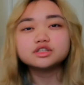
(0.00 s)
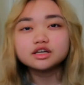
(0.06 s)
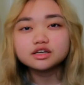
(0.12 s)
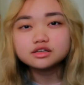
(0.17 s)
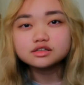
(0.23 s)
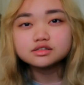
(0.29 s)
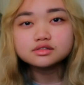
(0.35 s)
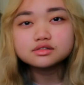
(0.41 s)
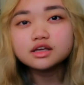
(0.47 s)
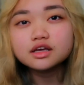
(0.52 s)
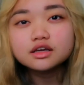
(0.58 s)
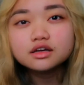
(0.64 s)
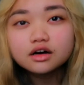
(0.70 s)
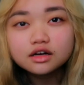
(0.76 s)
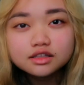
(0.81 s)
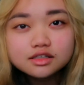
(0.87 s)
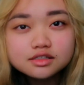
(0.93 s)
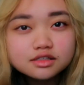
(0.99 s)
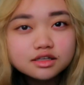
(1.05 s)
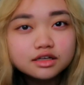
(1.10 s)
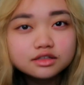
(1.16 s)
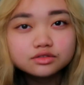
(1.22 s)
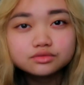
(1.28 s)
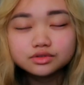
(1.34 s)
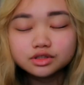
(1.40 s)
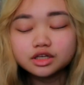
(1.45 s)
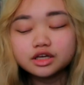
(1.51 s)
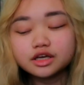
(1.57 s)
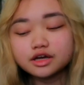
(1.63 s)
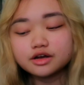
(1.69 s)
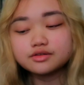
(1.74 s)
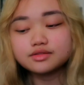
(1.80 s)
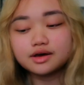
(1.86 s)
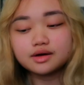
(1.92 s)
day, because like, honestly, I don't really
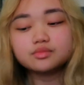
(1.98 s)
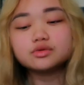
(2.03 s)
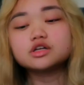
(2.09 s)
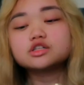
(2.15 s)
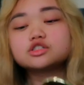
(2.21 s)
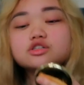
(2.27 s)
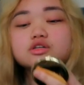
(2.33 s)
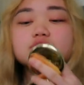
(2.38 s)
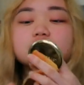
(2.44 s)
care that much.